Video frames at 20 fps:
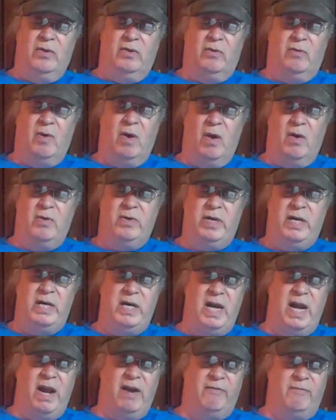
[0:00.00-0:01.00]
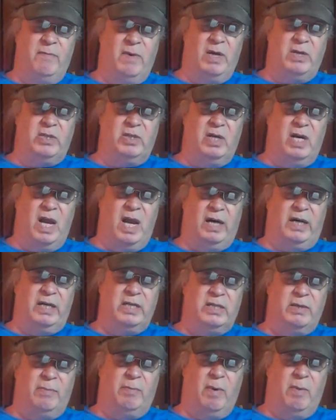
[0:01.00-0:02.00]
Thoreau didn't have much luck
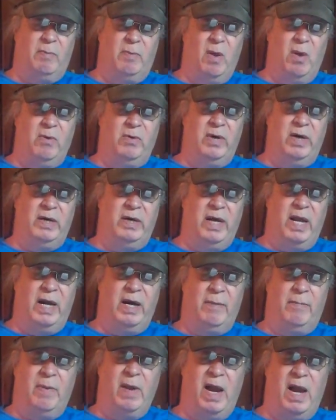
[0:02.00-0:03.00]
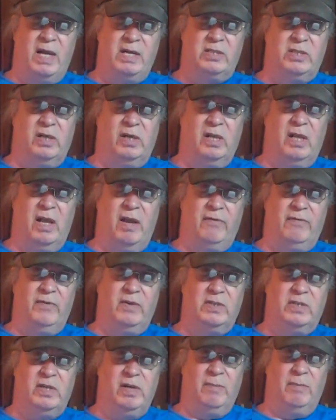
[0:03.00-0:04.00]
as a proponent and apostle of
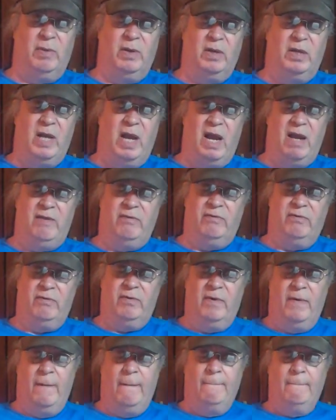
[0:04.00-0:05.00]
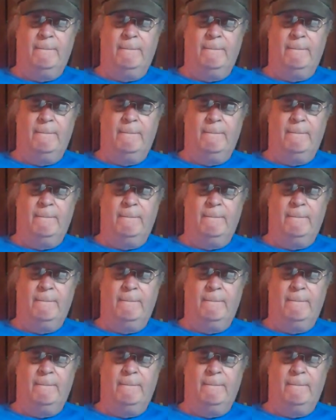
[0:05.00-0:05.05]
the simple life.